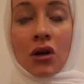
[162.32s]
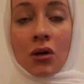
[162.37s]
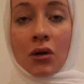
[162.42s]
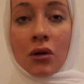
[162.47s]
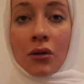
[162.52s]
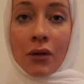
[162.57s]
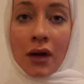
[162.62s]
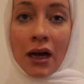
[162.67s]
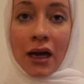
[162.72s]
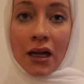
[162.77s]

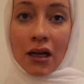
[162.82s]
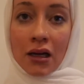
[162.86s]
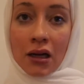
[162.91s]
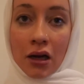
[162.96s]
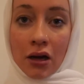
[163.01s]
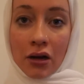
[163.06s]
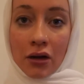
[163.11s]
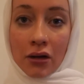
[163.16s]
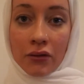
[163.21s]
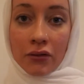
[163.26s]
quite a
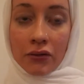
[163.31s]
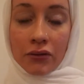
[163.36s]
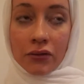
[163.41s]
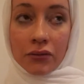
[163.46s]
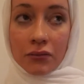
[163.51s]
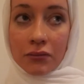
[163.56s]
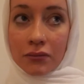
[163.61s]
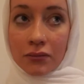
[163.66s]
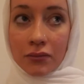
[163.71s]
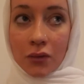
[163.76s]
lot
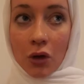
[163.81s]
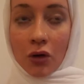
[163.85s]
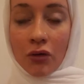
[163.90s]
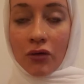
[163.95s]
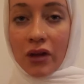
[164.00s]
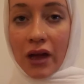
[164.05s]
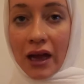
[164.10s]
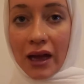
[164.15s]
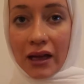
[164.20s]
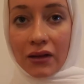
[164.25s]
of
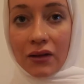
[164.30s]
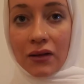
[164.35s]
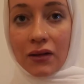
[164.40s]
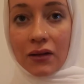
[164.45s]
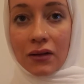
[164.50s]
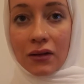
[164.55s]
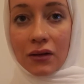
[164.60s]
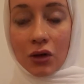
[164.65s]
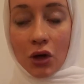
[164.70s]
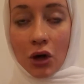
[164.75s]
that
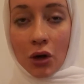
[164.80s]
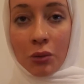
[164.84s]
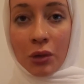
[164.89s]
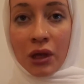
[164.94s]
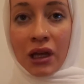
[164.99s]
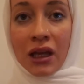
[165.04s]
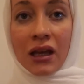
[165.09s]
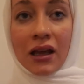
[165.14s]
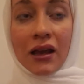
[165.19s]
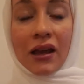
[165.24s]

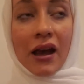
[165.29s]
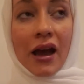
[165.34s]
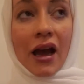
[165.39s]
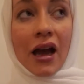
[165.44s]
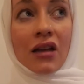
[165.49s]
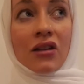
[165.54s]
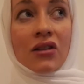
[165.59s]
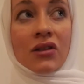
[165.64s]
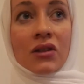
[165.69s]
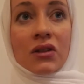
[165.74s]
topic,
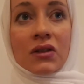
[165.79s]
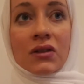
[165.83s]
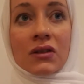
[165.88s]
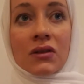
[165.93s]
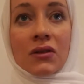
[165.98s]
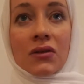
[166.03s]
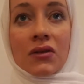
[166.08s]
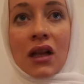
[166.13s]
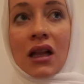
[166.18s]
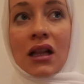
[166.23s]
I just
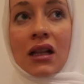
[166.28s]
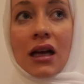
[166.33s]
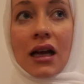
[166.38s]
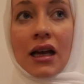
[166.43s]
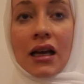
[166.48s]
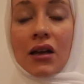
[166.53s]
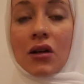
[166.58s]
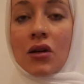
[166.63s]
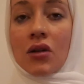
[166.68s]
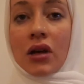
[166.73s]
felt
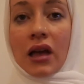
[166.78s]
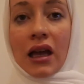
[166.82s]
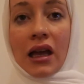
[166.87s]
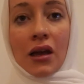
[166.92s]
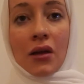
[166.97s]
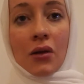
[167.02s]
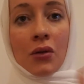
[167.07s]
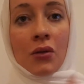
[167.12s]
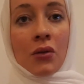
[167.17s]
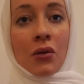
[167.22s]
like
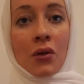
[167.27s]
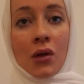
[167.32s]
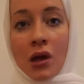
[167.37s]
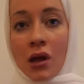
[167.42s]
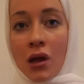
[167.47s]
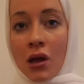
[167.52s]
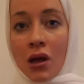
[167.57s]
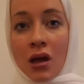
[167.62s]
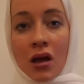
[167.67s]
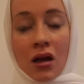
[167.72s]

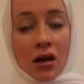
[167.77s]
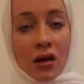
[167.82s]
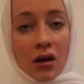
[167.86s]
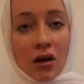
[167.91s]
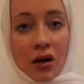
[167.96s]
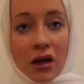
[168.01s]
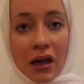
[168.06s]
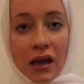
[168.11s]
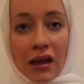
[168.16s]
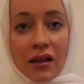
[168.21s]

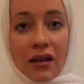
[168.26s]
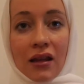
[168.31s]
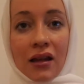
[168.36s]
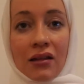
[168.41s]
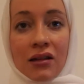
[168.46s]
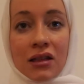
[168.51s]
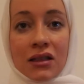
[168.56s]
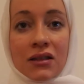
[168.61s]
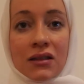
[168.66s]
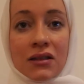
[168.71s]
okay,
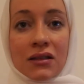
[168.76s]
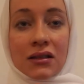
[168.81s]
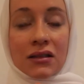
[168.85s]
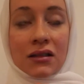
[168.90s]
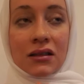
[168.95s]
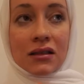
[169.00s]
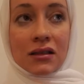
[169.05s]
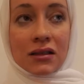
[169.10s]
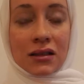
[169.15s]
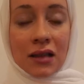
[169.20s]
there's
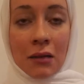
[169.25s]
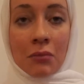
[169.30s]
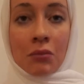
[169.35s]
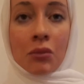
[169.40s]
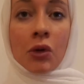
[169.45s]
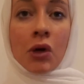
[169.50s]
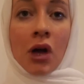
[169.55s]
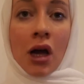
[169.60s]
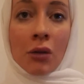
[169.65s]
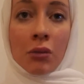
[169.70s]
some
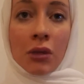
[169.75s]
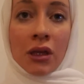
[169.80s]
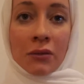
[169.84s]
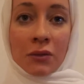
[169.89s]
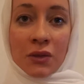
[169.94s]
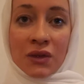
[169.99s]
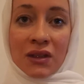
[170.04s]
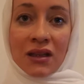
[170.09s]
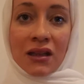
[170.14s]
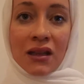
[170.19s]

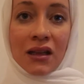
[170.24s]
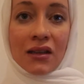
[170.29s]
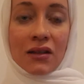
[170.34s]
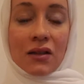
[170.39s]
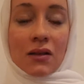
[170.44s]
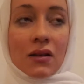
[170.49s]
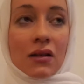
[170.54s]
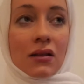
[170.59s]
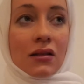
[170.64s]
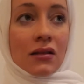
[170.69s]
problems in
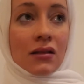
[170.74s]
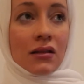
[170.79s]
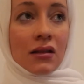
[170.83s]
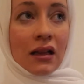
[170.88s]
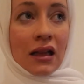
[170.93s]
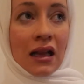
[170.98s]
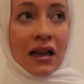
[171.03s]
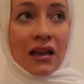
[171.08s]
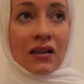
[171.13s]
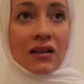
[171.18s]
this,
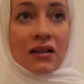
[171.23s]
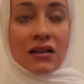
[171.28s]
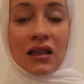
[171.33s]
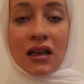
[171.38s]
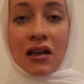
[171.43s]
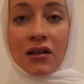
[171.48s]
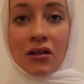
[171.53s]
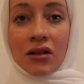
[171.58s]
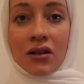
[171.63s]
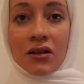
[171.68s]
like
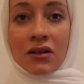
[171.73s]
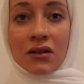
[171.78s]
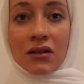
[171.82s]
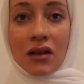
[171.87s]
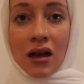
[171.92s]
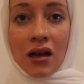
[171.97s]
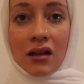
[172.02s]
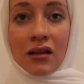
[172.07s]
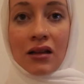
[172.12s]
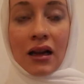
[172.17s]
serious
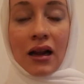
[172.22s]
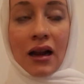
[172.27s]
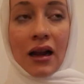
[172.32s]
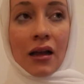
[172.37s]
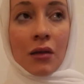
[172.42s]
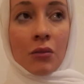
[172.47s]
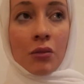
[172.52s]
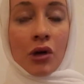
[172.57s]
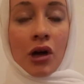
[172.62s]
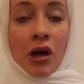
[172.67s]

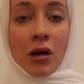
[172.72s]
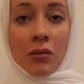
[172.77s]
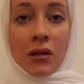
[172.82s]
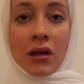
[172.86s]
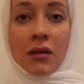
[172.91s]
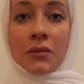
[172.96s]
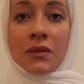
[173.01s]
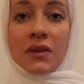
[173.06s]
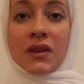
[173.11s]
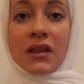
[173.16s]
underlying
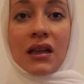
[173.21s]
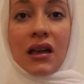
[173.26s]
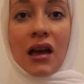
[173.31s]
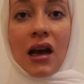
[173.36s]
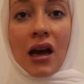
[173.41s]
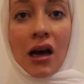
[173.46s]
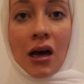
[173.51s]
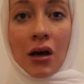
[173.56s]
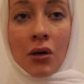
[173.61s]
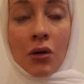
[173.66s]
problems in
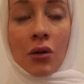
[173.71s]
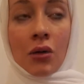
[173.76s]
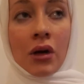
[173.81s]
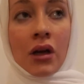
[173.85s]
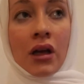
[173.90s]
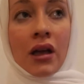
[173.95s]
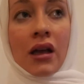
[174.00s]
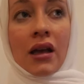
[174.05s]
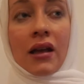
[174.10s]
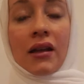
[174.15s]
how
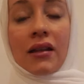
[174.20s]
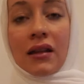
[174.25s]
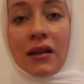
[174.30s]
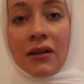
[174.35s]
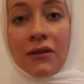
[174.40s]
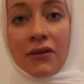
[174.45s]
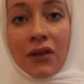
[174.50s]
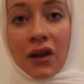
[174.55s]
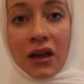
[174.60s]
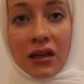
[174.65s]
the
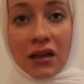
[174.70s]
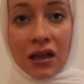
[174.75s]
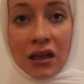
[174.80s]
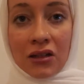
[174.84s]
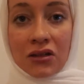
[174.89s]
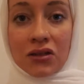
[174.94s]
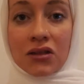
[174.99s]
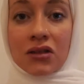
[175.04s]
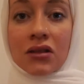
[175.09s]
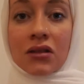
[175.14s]

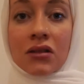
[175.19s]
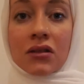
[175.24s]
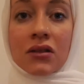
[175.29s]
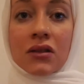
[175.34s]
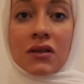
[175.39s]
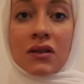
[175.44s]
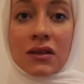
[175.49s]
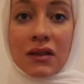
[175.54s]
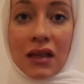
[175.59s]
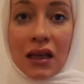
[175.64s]
financial
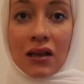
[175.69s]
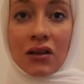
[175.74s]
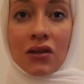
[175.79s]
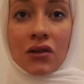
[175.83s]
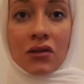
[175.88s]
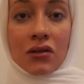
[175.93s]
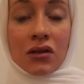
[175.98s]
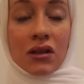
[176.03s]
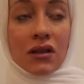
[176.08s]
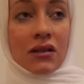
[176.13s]

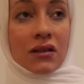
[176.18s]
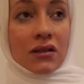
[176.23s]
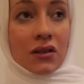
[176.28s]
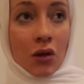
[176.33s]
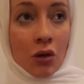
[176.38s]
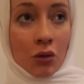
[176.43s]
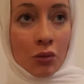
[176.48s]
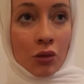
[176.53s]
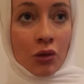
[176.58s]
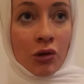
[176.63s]
sector is
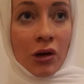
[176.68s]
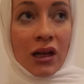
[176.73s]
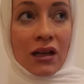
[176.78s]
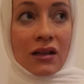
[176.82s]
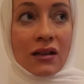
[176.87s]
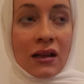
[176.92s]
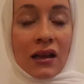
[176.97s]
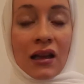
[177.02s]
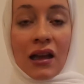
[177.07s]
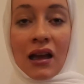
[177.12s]

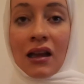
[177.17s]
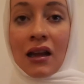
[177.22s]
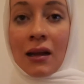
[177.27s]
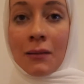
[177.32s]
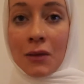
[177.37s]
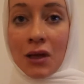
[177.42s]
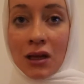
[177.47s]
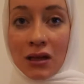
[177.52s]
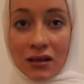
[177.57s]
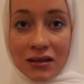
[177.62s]
operating. And I'm
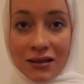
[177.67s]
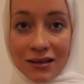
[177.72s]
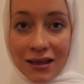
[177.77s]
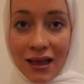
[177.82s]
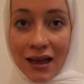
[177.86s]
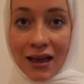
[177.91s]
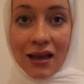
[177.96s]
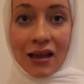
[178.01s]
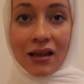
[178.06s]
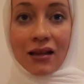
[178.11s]
gonna
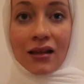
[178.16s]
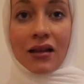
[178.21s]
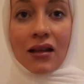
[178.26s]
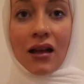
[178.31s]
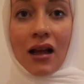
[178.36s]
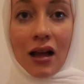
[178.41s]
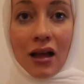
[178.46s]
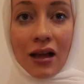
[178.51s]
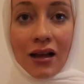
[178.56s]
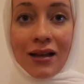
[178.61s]
say it,
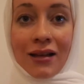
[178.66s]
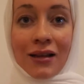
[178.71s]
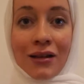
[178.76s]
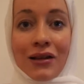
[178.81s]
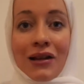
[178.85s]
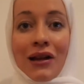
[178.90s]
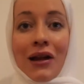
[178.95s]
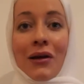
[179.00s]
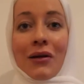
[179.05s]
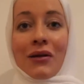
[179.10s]

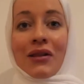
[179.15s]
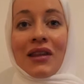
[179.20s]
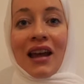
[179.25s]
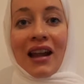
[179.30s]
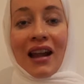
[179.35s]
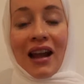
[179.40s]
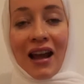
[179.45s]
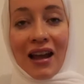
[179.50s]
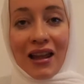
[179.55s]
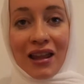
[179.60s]
that
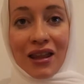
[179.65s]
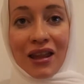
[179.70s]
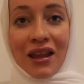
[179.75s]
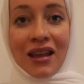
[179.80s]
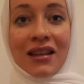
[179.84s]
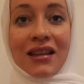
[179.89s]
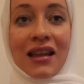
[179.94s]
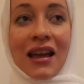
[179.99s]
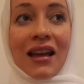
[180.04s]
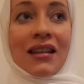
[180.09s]
I
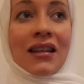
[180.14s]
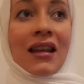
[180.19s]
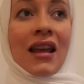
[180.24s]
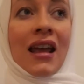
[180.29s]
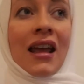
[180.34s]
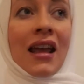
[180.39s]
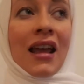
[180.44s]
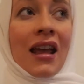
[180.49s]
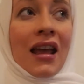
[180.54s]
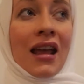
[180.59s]
think that
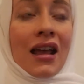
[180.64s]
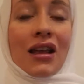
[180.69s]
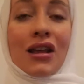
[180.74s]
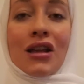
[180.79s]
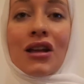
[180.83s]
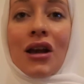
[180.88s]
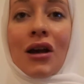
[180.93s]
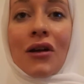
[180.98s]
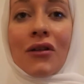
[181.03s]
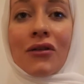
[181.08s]

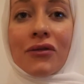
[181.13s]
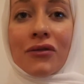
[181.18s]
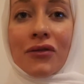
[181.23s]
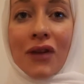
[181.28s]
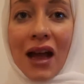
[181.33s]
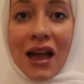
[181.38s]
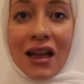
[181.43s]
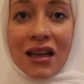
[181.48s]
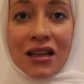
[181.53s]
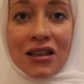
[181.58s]

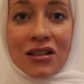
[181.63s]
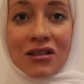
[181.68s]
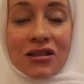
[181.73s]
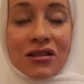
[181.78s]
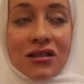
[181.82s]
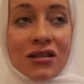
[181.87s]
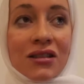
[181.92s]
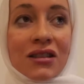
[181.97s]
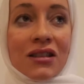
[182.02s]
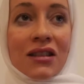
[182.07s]

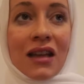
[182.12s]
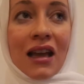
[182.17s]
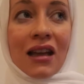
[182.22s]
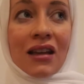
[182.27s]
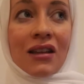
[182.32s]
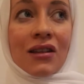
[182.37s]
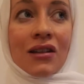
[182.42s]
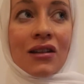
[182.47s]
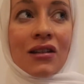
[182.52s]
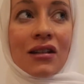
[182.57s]
financial
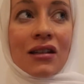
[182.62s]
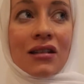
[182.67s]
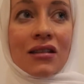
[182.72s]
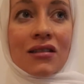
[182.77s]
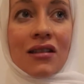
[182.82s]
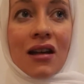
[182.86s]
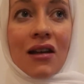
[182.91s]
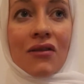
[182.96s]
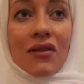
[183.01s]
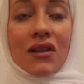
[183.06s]
sector and
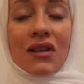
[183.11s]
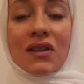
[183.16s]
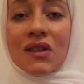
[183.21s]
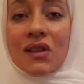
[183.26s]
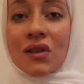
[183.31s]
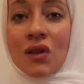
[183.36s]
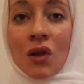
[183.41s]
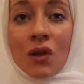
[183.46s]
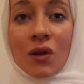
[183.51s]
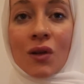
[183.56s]
stuff is
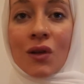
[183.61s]
not